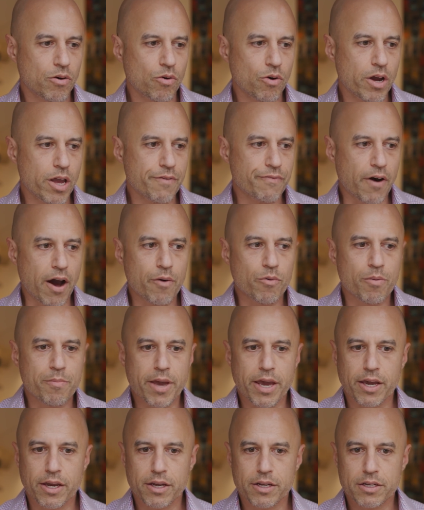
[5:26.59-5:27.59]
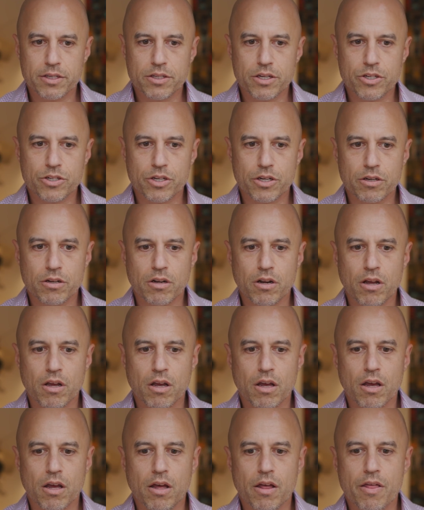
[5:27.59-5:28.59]
if I were making a decision,
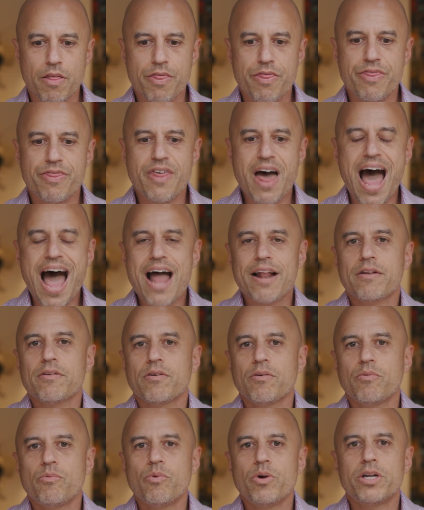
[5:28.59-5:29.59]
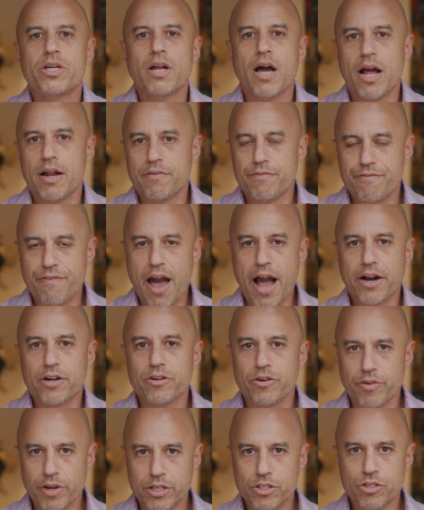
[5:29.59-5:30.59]
that would not
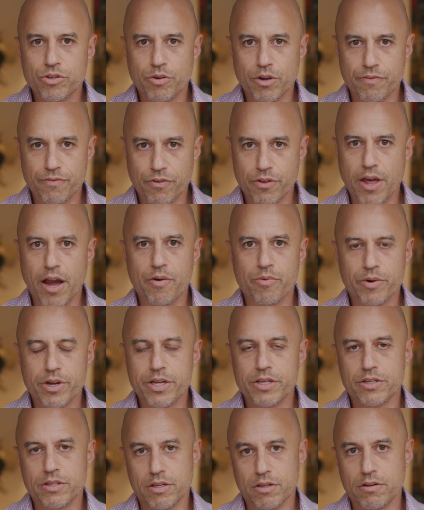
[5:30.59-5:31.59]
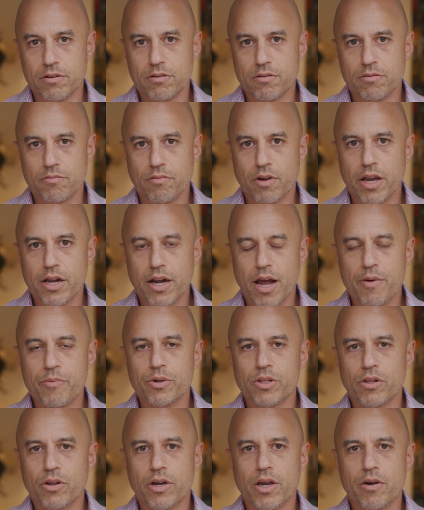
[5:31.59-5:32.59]
factor into it for that reason, right? I
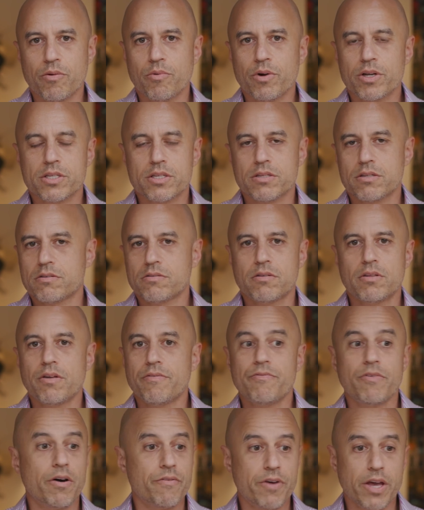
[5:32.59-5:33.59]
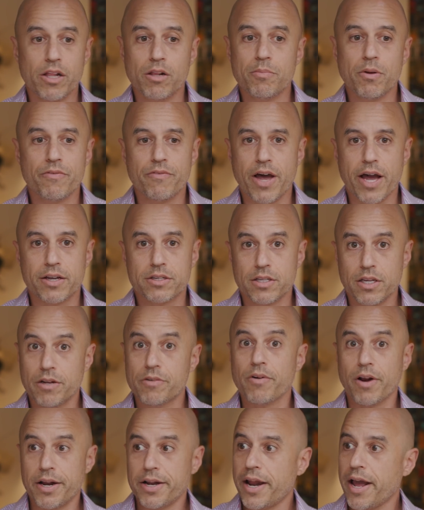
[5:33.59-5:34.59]
would look at what's the available vaccine
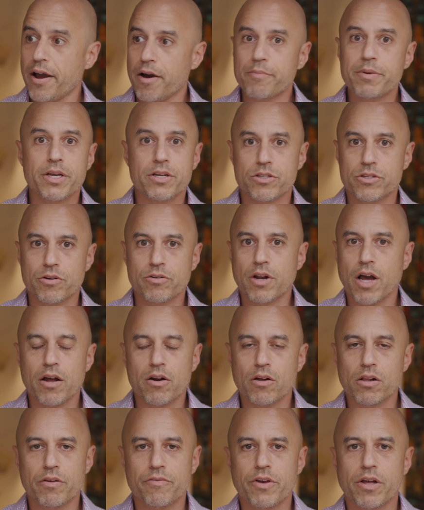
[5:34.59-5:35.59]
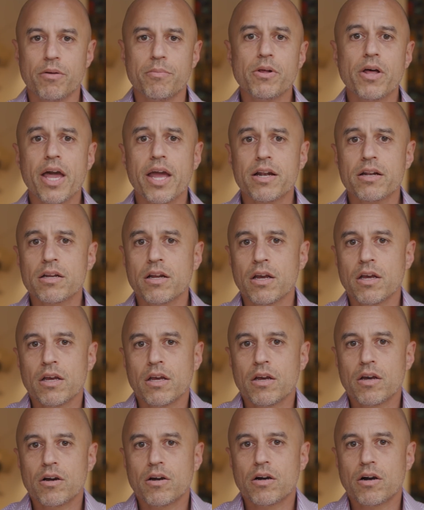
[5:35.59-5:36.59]
right now because they're not all available and
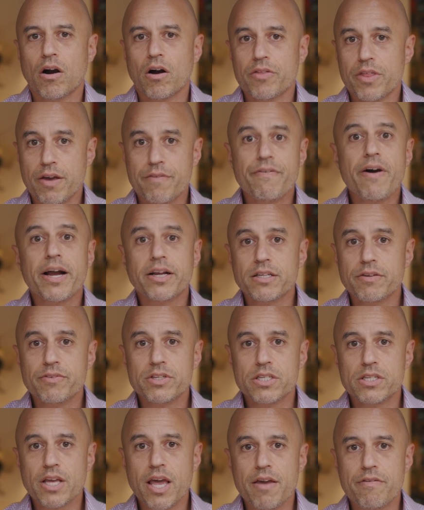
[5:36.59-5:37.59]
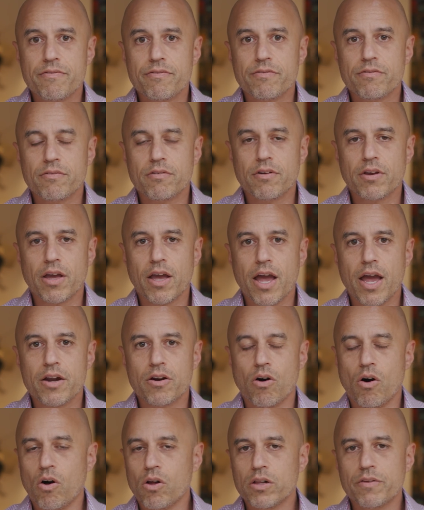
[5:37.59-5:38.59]
are they effective and safe? And
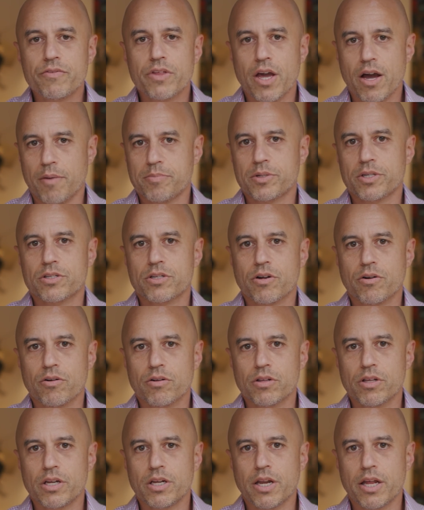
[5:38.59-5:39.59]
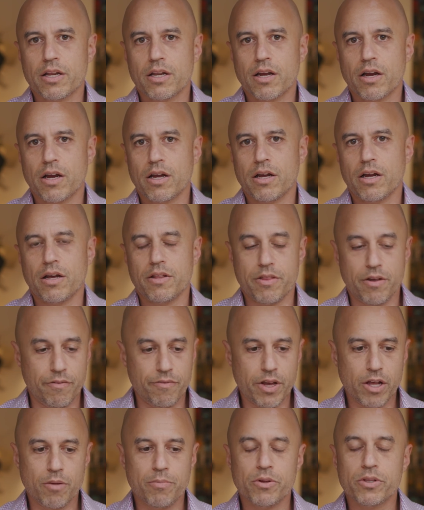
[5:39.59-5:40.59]
all of the options currently uh,
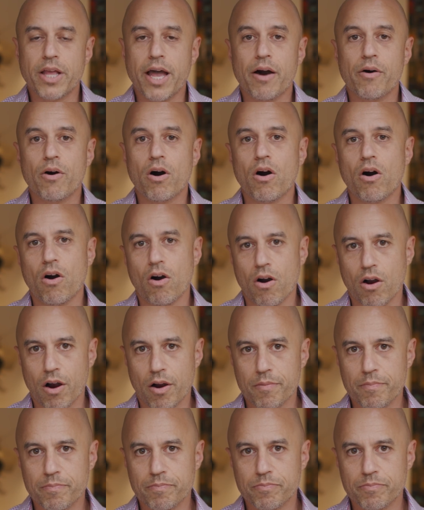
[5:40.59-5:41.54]
available now are.